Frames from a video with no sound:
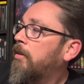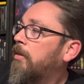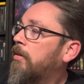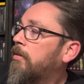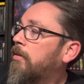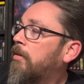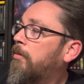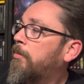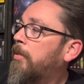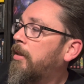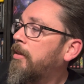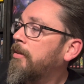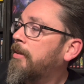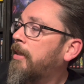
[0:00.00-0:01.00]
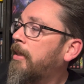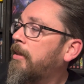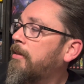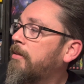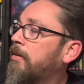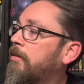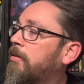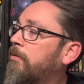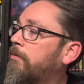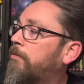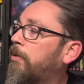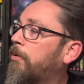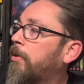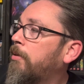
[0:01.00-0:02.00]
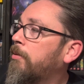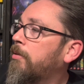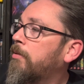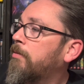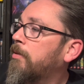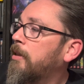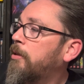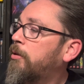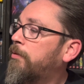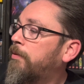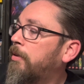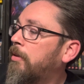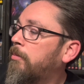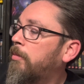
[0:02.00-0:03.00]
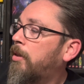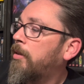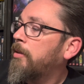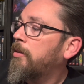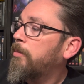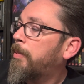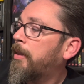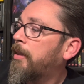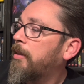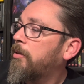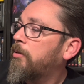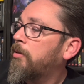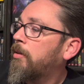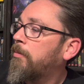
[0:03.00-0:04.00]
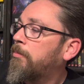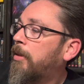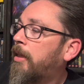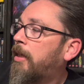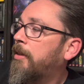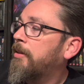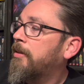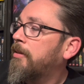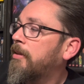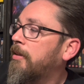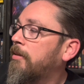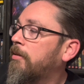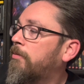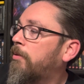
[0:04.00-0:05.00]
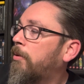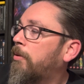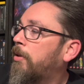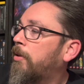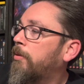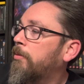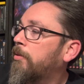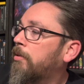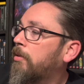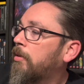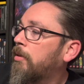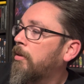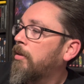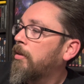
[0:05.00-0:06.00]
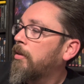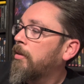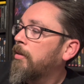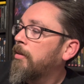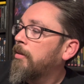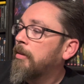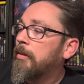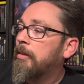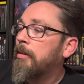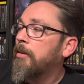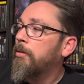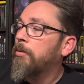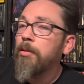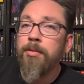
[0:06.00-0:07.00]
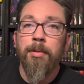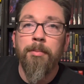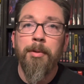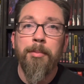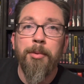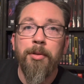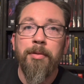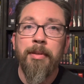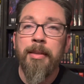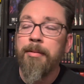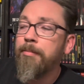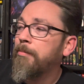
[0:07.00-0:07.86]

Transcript: some text and some photos for each film on each page. Behind the scenes photos, stills from the movie.